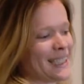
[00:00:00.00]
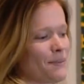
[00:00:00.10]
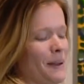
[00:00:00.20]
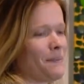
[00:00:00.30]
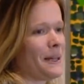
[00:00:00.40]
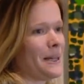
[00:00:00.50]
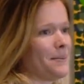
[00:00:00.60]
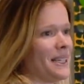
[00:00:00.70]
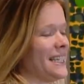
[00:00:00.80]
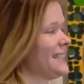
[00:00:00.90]
It's my
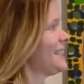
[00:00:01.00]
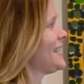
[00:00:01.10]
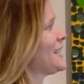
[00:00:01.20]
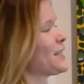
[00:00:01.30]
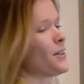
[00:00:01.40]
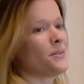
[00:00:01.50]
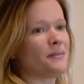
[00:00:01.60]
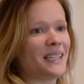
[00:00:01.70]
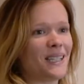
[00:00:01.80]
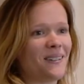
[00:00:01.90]
baby. It's called
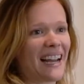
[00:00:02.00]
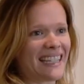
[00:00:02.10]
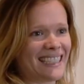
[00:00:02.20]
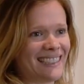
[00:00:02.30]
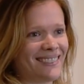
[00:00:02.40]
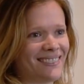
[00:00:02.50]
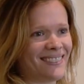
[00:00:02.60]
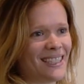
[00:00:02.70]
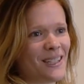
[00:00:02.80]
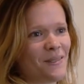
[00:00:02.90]
Radioactive
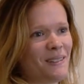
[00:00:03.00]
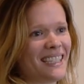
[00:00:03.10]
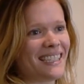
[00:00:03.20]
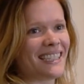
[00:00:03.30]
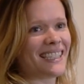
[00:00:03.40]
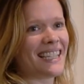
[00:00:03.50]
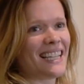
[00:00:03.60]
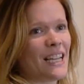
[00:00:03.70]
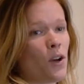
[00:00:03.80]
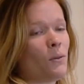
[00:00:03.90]
because,
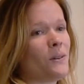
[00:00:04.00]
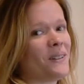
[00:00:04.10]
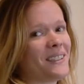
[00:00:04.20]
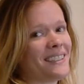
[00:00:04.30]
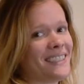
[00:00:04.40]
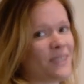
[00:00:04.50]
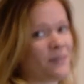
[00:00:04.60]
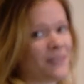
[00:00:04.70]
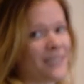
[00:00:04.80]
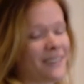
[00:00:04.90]
well, it's
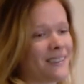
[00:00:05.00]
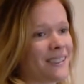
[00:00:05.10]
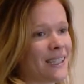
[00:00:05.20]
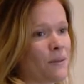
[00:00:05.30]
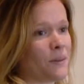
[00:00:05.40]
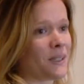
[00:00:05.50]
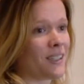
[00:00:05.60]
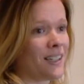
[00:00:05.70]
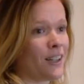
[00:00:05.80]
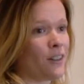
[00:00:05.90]
really cute because I worked
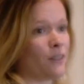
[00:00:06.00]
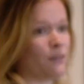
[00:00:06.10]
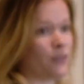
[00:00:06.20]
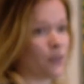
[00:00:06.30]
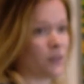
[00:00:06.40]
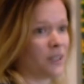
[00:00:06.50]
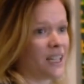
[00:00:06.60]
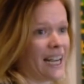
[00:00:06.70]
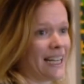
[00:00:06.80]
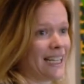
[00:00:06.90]
on it on the floor.
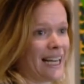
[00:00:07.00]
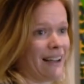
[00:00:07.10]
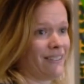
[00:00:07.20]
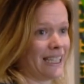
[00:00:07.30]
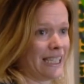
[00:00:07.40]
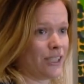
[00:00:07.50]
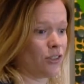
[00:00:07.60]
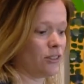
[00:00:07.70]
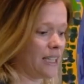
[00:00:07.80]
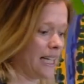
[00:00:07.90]
I didn't have an
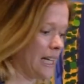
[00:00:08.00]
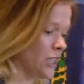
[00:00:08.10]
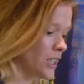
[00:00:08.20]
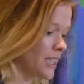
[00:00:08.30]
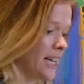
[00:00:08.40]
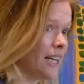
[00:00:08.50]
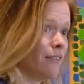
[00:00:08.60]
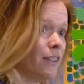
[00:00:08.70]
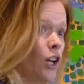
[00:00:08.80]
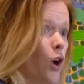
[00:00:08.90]
easel. Like I just kind
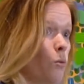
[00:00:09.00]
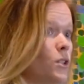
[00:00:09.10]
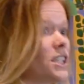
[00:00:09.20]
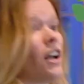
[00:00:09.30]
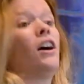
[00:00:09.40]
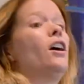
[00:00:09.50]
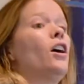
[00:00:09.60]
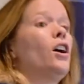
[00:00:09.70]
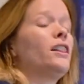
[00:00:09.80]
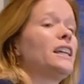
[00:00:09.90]
of was
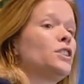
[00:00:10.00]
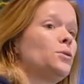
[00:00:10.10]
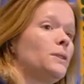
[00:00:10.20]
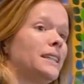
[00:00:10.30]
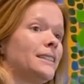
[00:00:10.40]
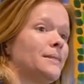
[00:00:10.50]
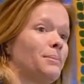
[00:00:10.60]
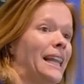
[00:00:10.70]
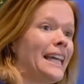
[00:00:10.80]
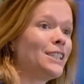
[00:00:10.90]
like doing
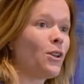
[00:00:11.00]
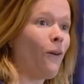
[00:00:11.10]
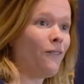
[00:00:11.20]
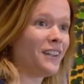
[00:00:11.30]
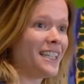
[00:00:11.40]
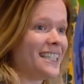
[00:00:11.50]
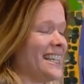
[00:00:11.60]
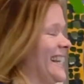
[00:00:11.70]
planks over it